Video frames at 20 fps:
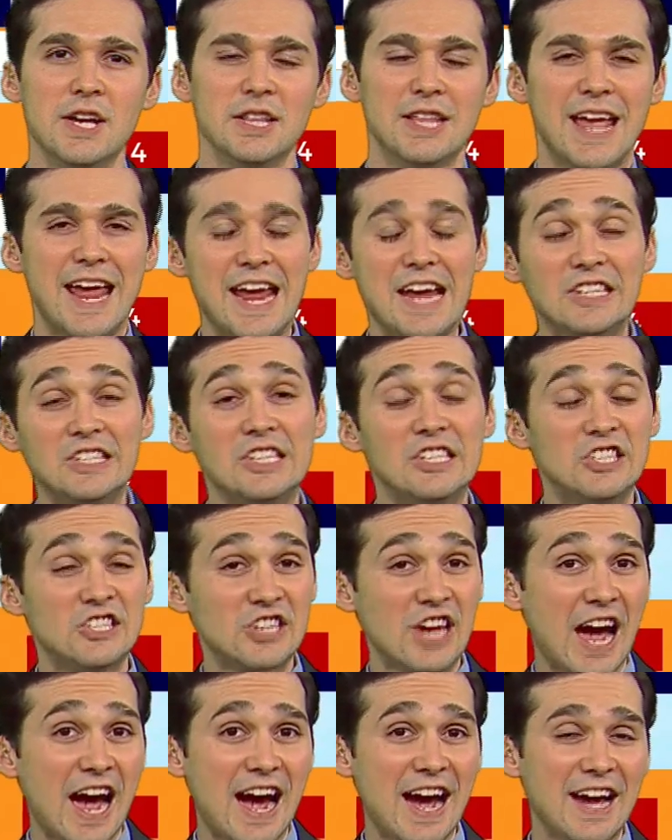the hazy
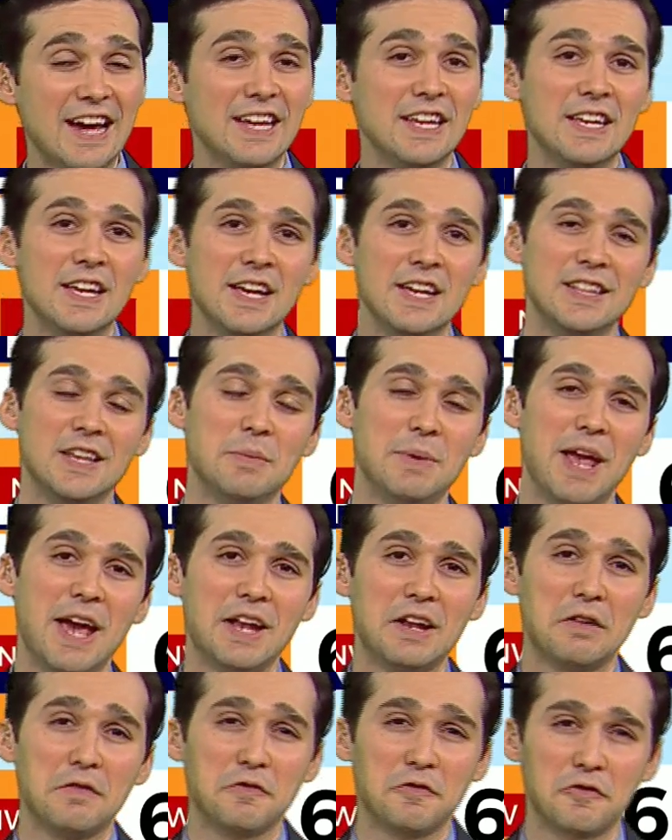sky that we had
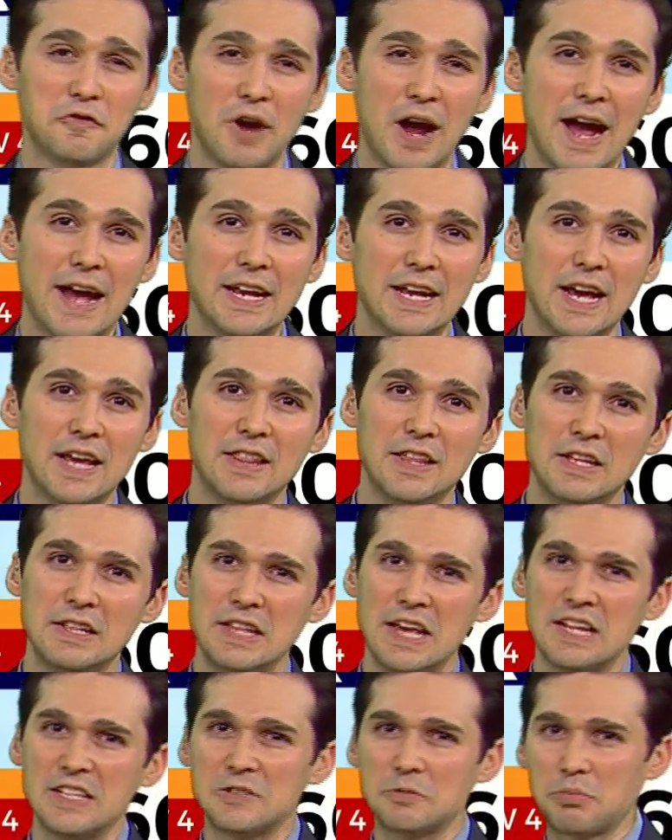on Friday. I think
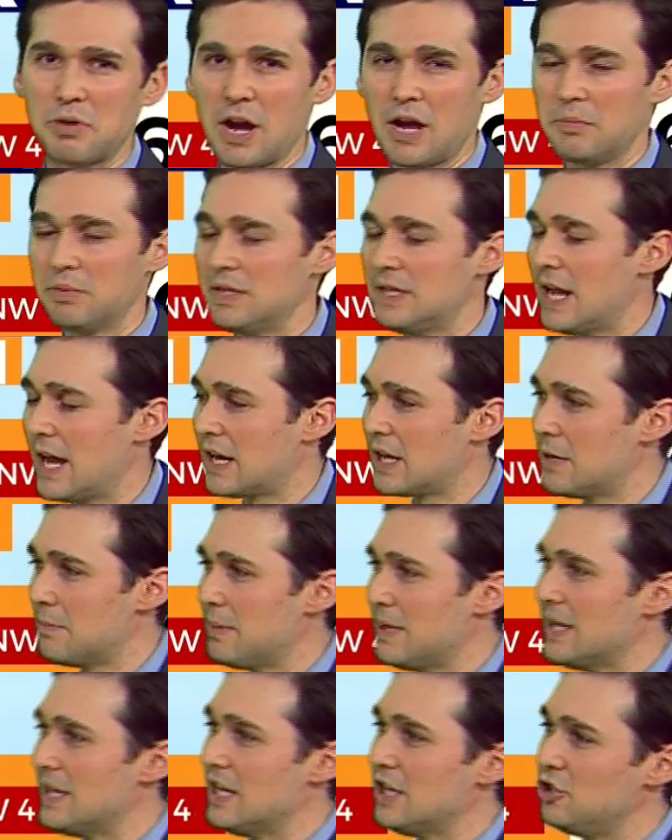that's probably not going to
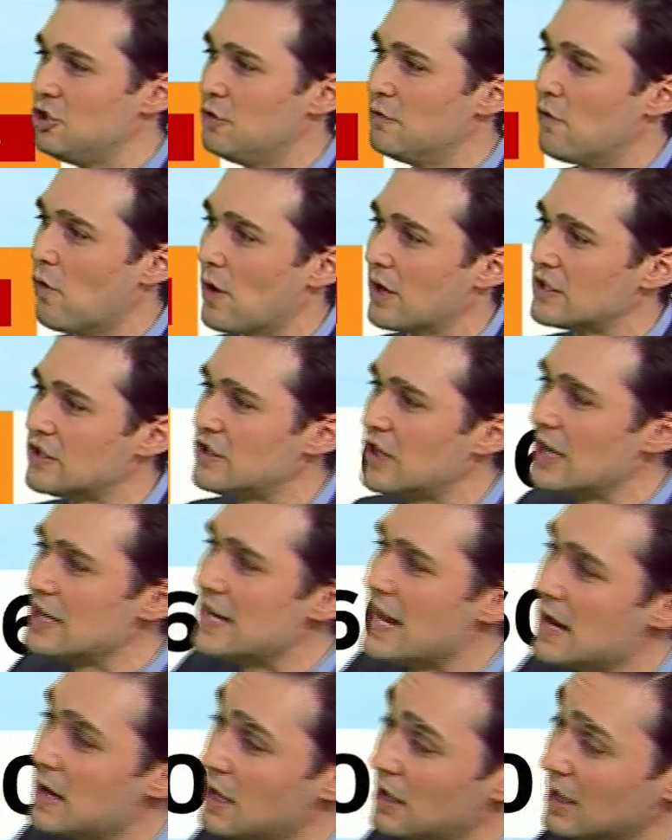be an issue for our Sunday.